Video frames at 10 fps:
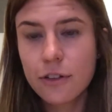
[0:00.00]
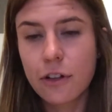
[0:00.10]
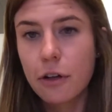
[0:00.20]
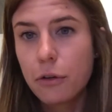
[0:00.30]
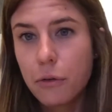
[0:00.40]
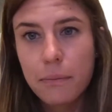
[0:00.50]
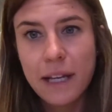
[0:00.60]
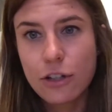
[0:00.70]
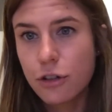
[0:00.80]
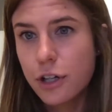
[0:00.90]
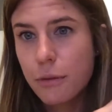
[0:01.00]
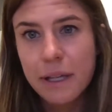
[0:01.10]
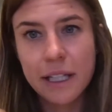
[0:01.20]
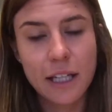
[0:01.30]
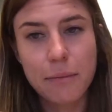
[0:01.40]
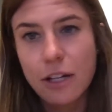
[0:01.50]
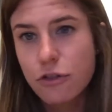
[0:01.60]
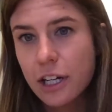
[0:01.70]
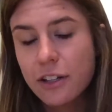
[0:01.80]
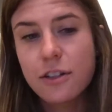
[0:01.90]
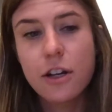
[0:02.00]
So make sure you're picking metrics